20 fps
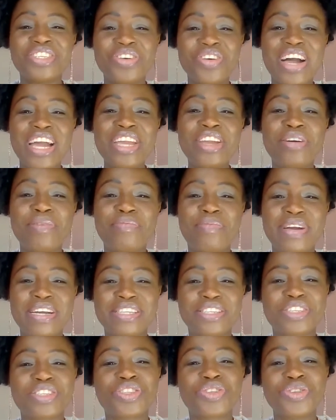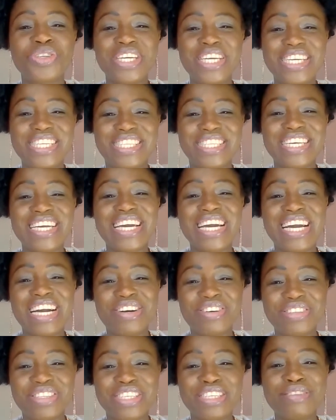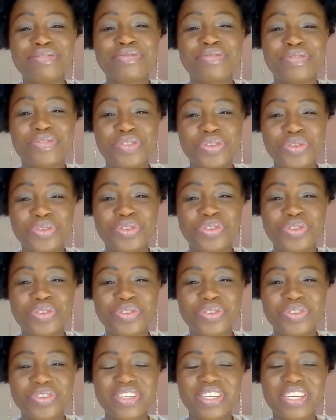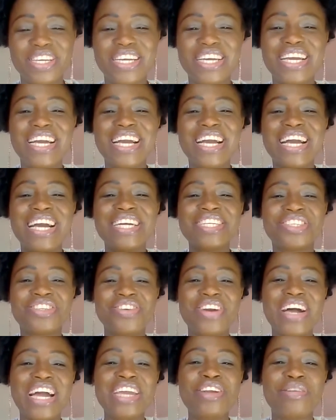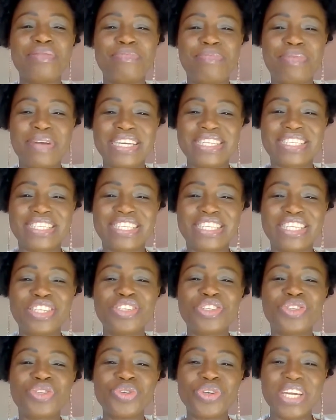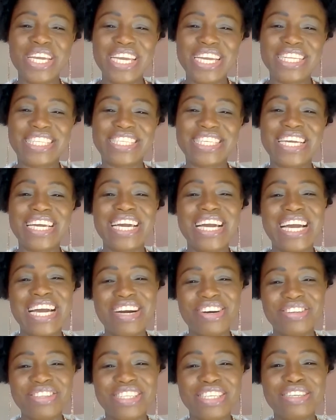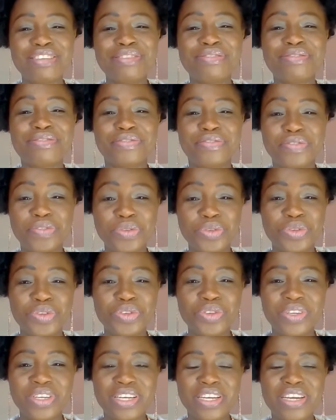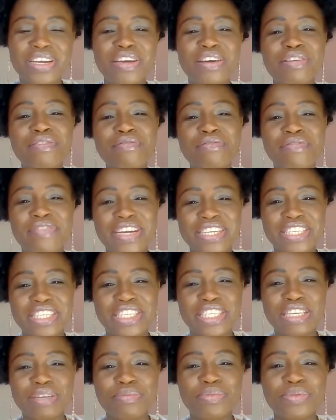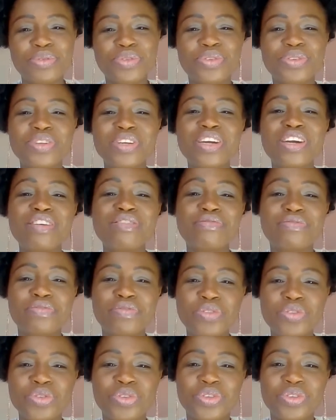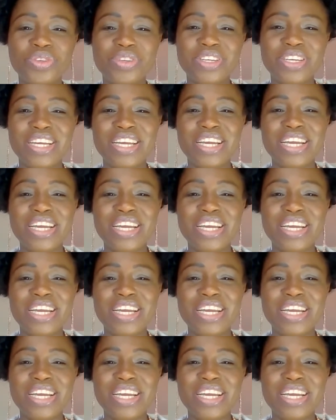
try your best to eat healthy fruit. Try your best to eat healthy food, vegetables, fruits.